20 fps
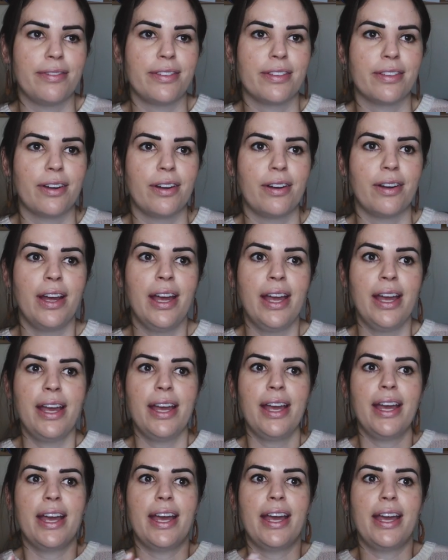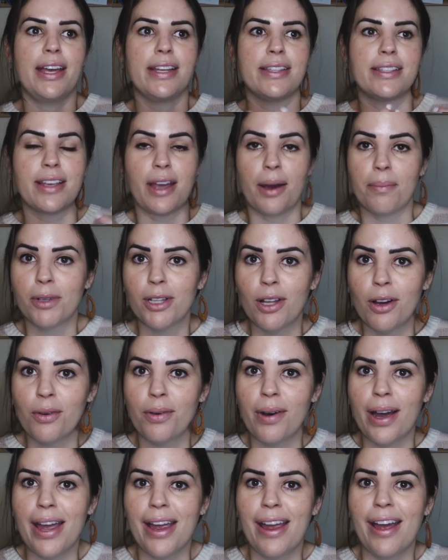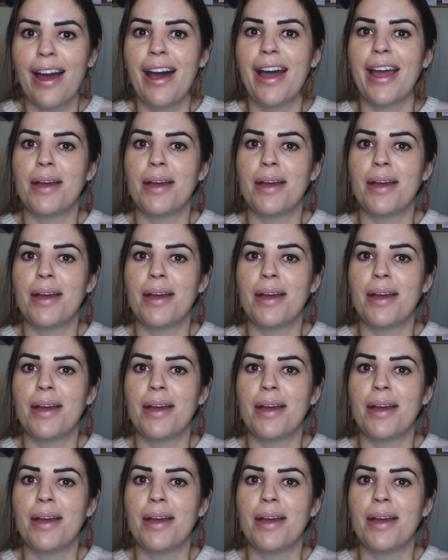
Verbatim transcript: So it's come a long way.